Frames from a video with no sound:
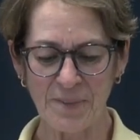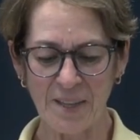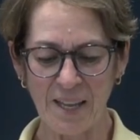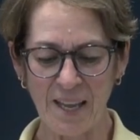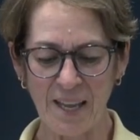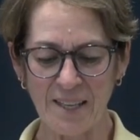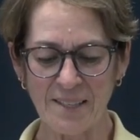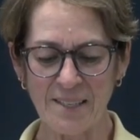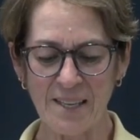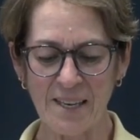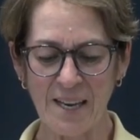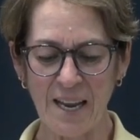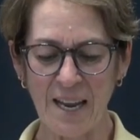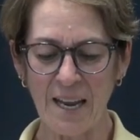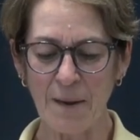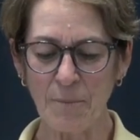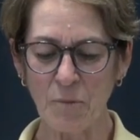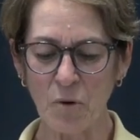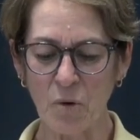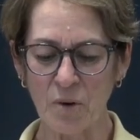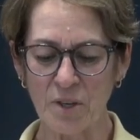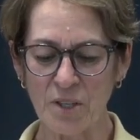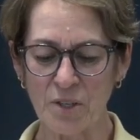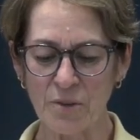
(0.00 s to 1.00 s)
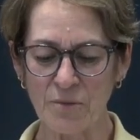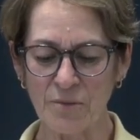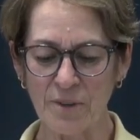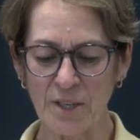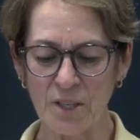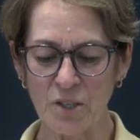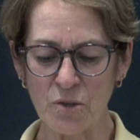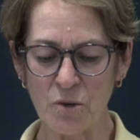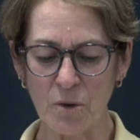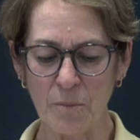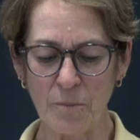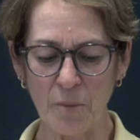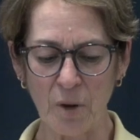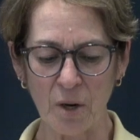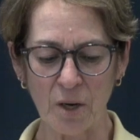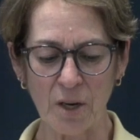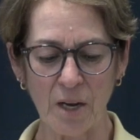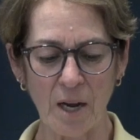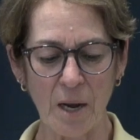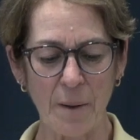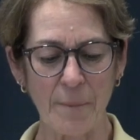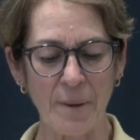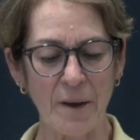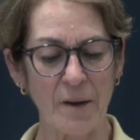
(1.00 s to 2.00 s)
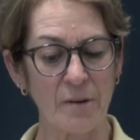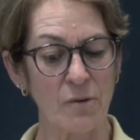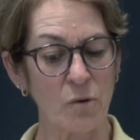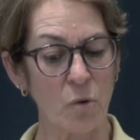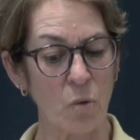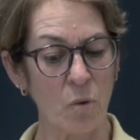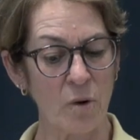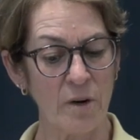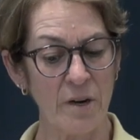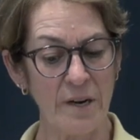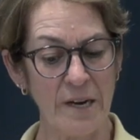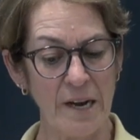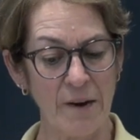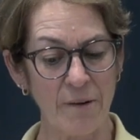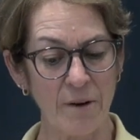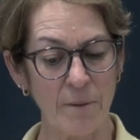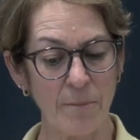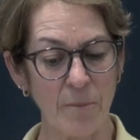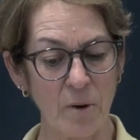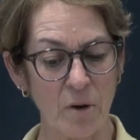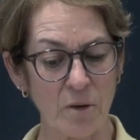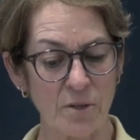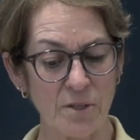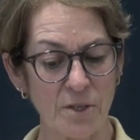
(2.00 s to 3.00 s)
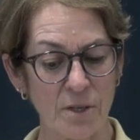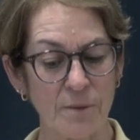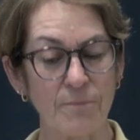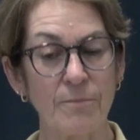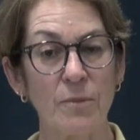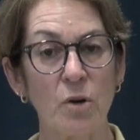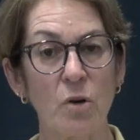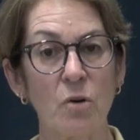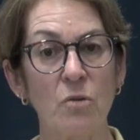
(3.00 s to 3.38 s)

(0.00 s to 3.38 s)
and today I'm going to read you a book about an ordinary person